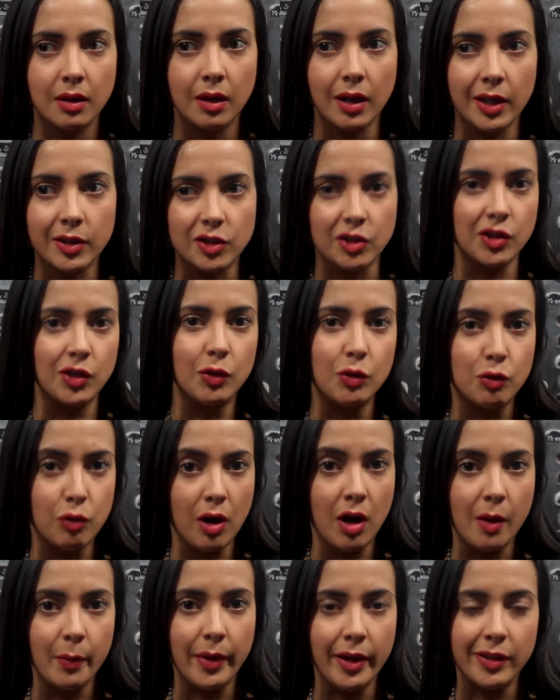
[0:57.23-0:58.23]
I just knew
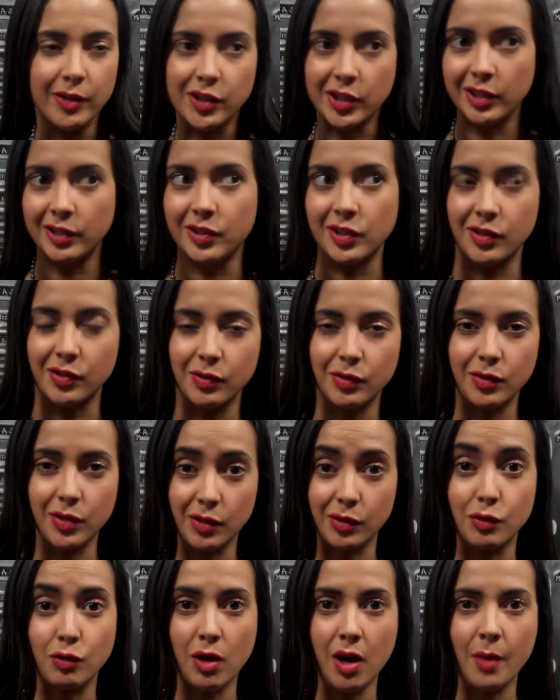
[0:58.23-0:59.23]
drama and she just
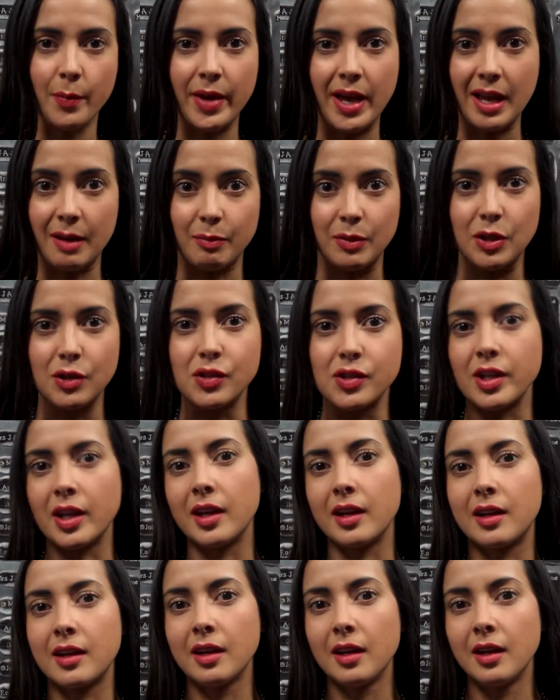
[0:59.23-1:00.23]
does drama and
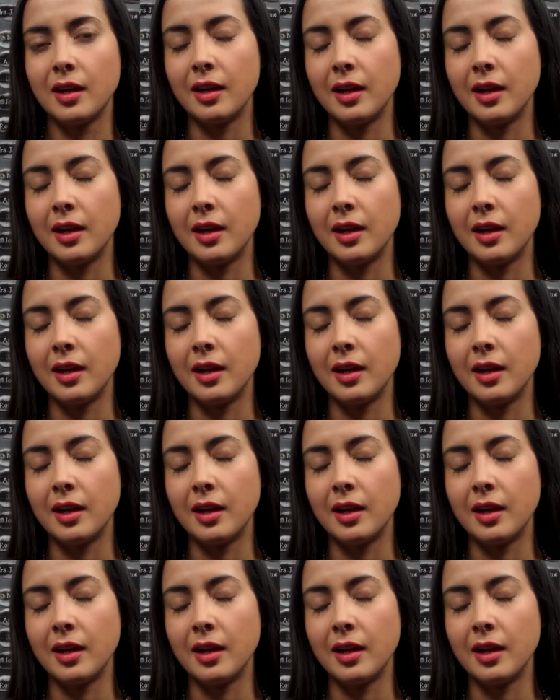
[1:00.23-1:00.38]
music,